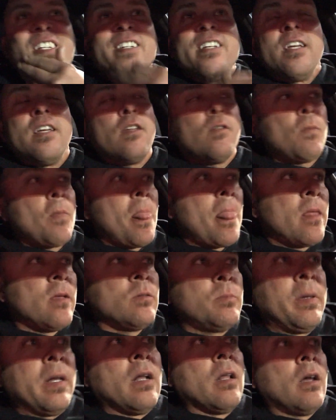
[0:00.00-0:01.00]
shit,
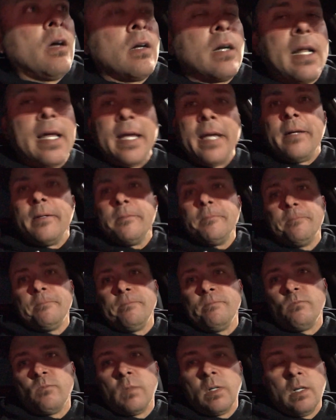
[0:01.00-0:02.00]
it's been a long day.
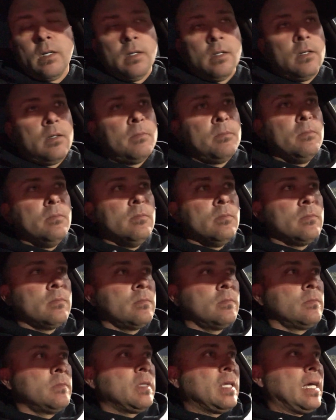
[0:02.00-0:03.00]

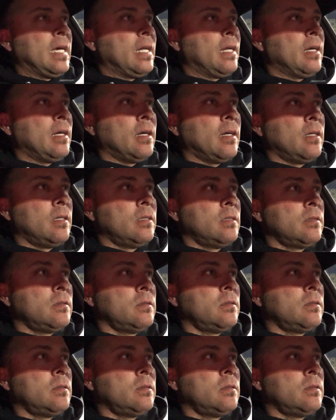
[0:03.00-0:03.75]
That